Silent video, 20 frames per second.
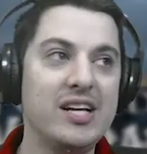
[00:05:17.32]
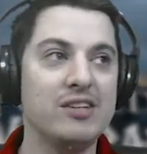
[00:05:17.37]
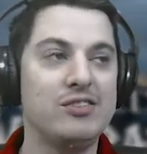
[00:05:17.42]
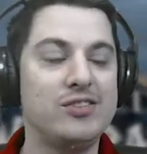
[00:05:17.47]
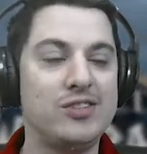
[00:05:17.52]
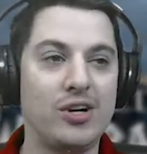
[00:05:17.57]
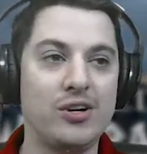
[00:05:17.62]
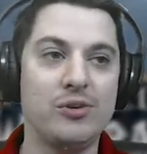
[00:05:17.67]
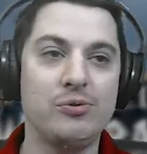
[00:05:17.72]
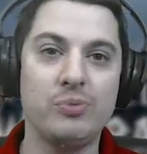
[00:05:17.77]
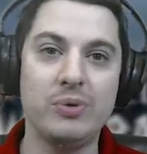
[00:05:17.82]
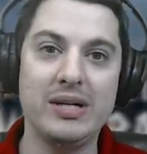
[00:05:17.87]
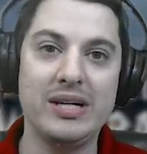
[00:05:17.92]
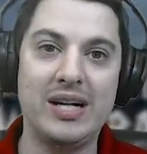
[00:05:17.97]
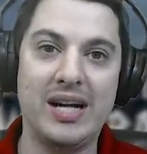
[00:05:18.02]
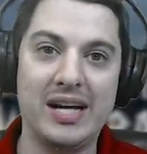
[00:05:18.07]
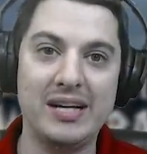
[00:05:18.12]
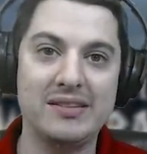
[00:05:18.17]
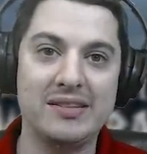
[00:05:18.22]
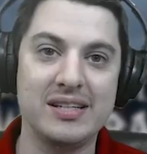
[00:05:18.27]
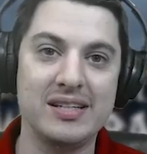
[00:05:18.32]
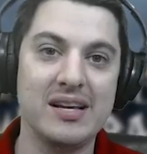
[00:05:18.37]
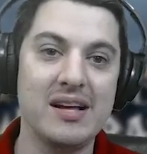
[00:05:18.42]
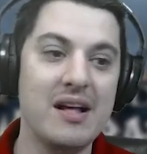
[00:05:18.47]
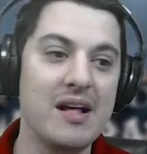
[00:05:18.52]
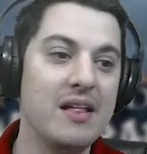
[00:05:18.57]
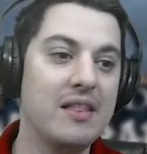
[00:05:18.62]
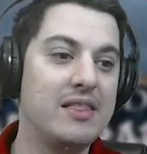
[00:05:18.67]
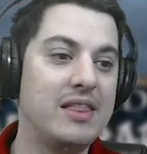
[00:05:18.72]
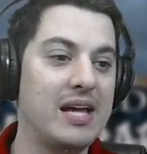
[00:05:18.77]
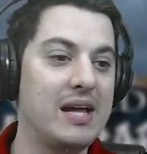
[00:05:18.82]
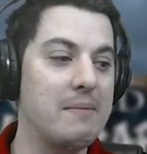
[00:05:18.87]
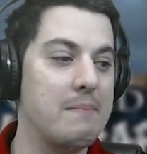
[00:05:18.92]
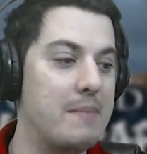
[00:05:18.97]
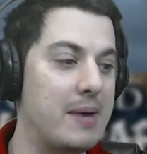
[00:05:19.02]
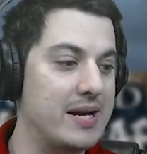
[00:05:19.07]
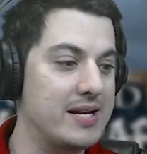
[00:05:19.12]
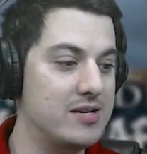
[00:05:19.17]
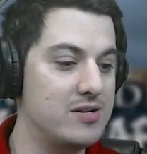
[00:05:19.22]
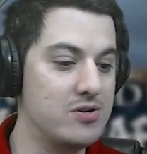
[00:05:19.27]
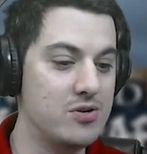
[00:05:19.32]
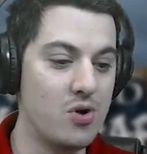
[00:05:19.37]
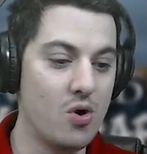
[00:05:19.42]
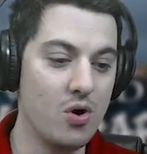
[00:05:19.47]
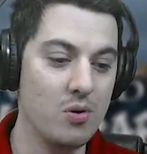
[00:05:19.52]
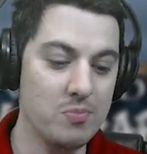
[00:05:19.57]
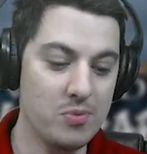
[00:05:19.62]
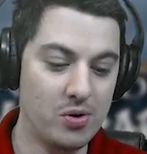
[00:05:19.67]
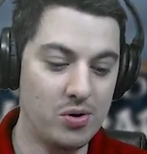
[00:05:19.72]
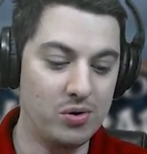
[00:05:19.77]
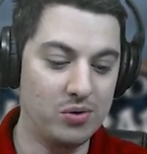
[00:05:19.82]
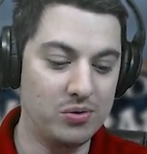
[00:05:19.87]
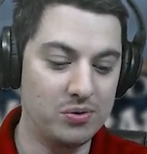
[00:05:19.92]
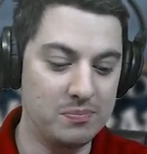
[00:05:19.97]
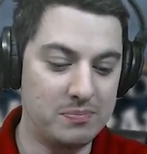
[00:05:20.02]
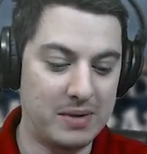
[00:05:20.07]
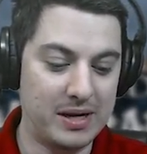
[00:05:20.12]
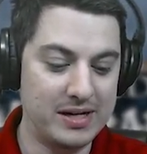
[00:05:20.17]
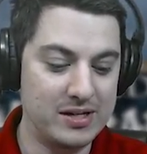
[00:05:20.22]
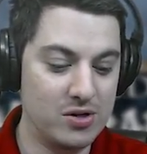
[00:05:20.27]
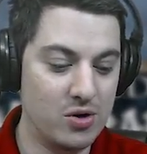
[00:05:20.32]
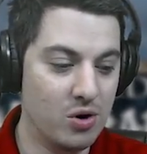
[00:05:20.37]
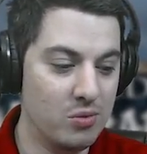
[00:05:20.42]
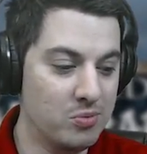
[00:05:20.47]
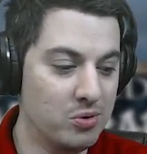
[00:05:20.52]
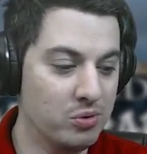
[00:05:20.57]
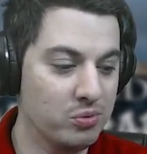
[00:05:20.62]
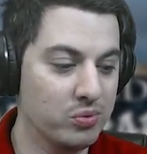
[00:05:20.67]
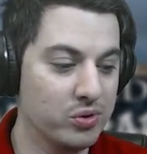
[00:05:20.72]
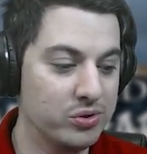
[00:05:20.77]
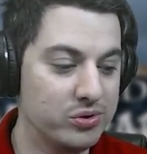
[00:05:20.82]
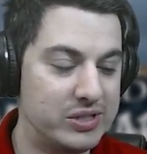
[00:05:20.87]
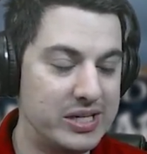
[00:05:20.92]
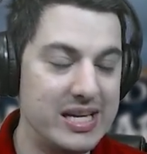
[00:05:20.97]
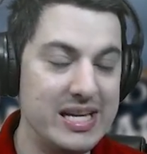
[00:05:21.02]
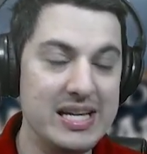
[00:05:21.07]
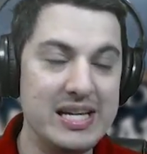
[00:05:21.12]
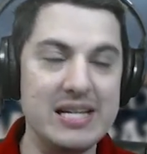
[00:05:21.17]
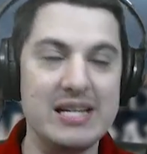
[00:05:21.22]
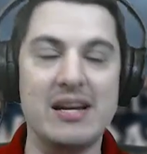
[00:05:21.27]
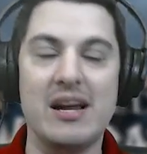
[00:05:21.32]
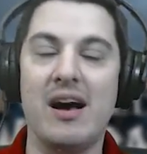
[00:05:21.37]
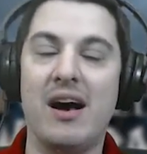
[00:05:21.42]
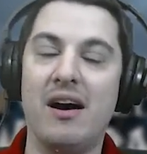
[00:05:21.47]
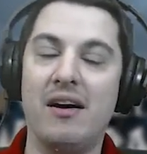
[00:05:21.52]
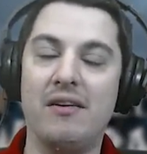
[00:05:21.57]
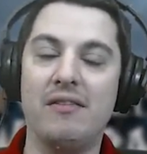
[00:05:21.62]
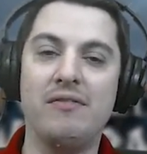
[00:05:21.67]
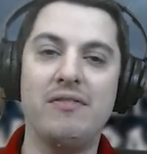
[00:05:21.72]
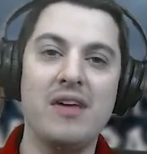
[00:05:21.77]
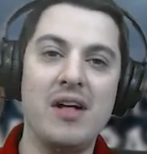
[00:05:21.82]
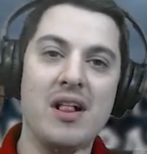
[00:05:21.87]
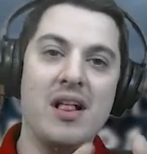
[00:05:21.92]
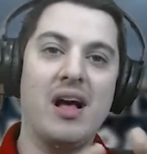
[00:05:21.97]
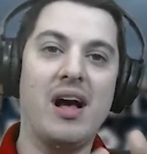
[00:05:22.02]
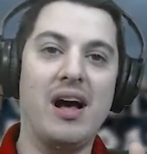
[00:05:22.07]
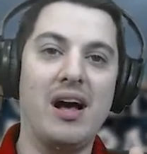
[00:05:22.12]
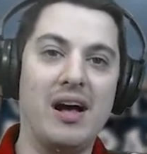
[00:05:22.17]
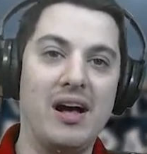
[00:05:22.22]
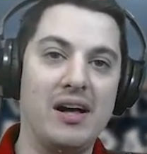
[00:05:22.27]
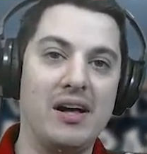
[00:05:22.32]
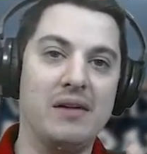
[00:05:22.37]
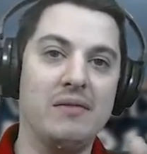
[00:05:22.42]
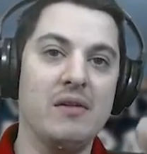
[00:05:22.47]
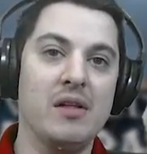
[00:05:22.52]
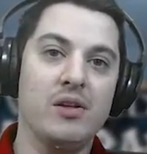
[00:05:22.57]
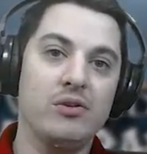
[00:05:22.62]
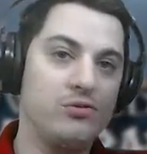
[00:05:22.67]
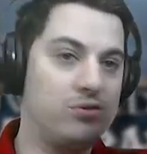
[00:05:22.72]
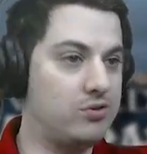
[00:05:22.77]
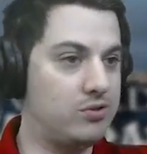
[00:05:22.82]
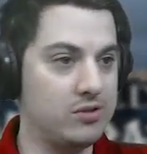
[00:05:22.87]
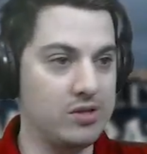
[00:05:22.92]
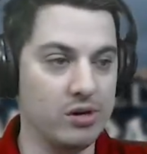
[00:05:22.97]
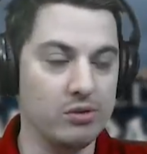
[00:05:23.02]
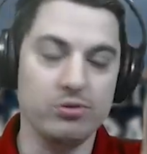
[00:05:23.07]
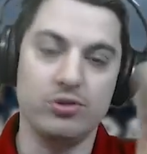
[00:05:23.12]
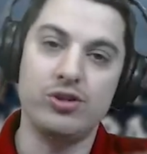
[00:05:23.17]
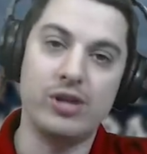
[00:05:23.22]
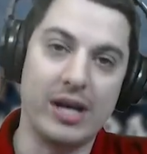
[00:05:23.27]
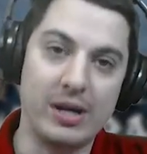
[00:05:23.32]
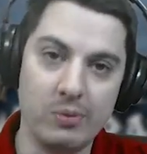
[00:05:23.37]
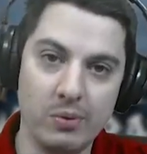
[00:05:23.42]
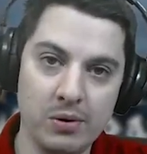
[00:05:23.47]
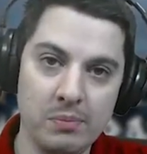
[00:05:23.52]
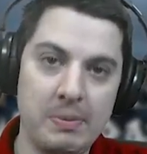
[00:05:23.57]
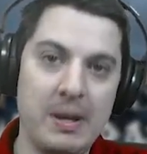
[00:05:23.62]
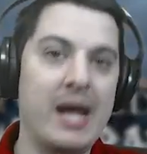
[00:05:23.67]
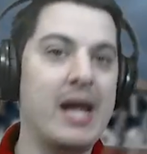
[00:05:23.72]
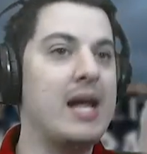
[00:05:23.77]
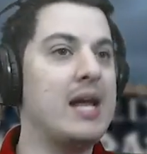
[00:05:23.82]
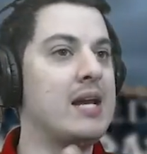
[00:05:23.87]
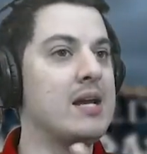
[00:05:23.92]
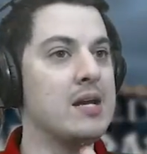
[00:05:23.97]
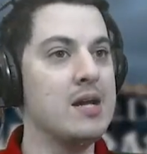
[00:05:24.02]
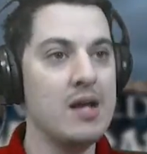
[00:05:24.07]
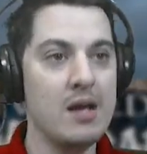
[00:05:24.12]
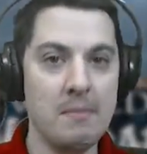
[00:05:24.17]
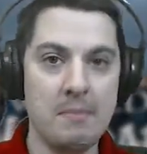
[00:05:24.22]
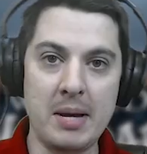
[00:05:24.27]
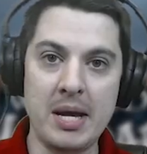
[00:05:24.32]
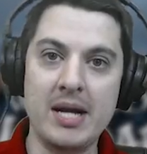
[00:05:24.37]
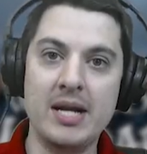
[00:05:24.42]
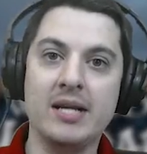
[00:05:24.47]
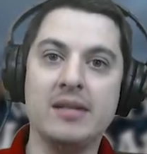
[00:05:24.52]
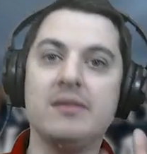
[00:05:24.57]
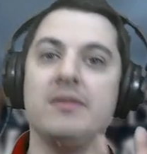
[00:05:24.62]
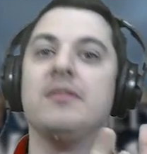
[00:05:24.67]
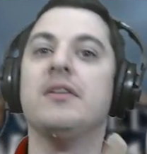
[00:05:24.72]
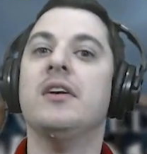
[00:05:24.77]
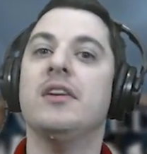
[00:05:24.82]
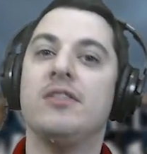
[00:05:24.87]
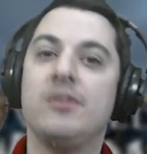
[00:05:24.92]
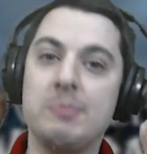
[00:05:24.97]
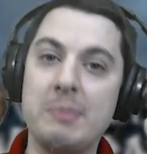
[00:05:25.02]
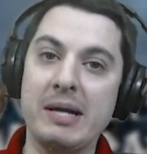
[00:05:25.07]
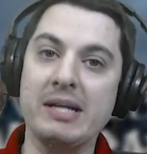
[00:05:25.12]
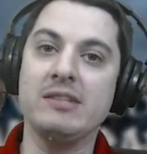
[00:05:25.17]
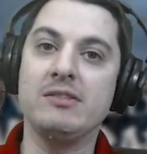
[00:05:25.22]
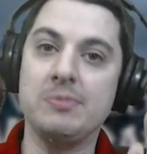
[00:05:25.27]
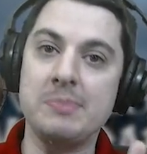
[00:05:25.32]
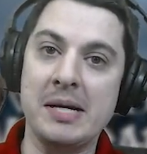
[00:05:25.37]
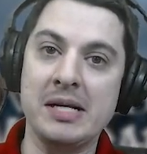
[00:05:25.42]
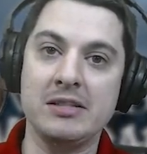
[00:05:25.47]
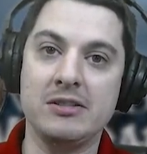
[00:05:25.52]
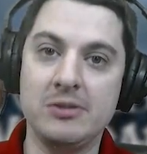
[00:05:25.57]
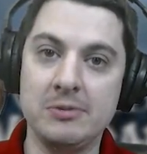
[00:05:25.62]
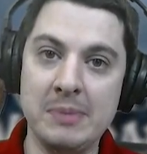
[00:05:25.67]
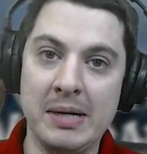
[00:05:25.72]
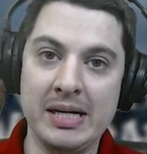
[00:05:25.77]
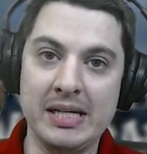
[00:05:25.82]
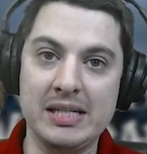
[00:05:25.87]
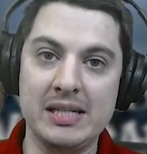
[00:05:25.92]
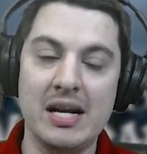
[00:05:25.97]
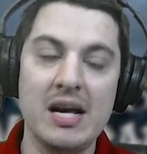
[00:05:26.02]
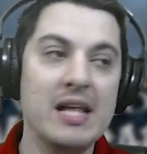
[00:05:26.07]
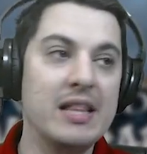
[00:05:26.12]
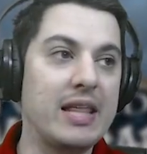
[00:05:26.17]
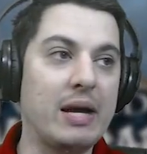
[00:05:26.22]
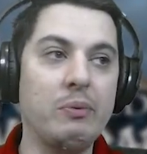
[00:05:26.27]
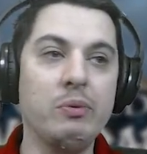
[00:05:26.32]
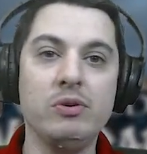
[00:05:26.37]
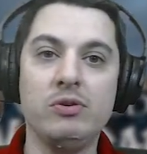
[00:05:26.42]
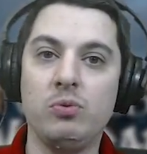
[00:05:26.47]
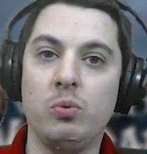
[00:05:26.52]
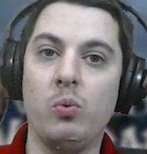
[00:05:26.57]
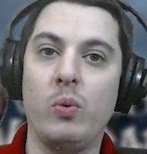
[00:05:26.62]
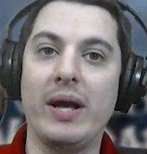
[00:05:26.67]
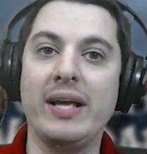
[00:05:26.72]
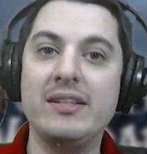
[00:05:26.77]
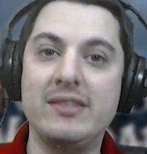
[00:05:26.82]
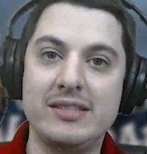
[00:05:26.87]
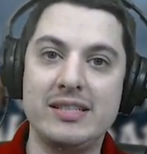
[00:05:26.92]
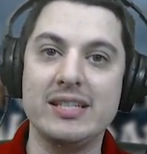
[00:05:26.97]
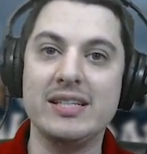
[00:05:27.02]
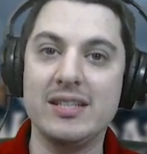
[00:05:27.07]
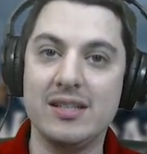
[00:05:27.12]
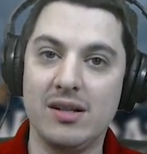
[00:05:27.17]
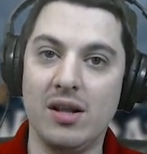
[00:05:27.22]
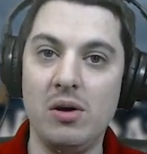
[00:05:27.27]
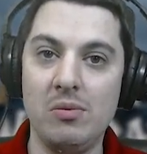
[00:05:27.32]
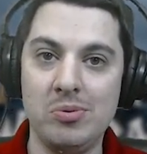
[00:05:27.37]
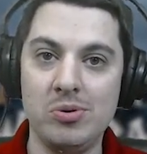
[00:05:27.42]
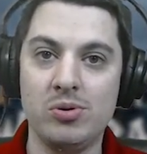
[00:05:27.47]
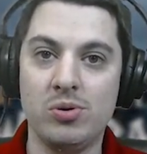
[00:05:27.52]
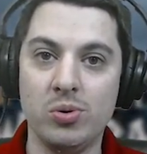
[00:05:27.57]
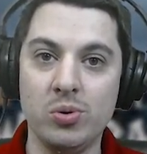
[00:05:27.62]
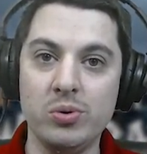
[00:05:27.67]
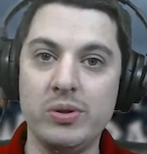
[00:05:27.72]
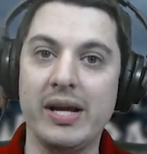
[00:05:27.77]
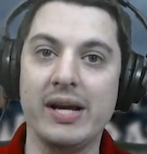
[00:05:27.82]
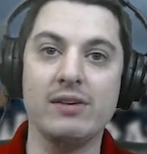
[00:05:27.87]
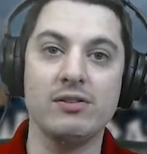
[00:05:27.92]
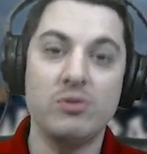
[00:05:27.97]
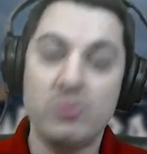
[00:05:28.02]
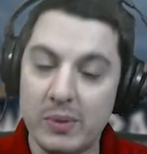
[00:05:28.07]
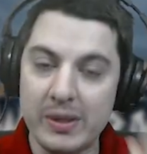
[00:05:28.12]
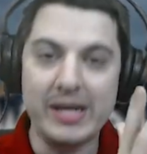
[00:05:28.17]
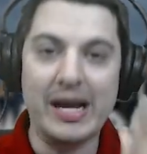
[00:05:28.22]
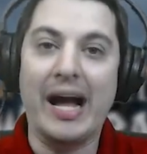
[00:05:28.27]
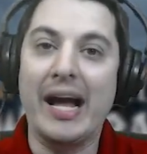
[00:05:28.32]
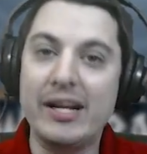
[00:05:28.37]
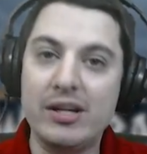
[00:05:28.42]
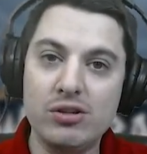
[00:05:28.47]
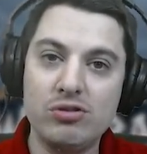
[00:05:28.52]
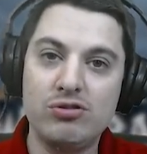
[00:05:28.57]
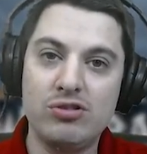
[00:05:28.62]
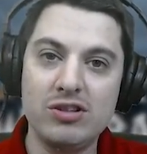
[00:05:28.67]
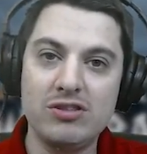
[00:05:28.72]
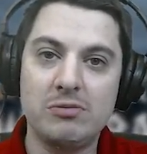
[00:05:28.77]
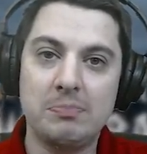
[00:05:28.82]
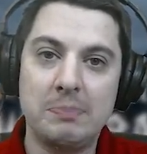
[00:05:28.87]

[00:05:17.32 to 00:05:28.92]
I started realizing that my normal routine of Shadow Word Pain, Penance, Smite, Smite, Smite, that was wasting global cooldowns when I could just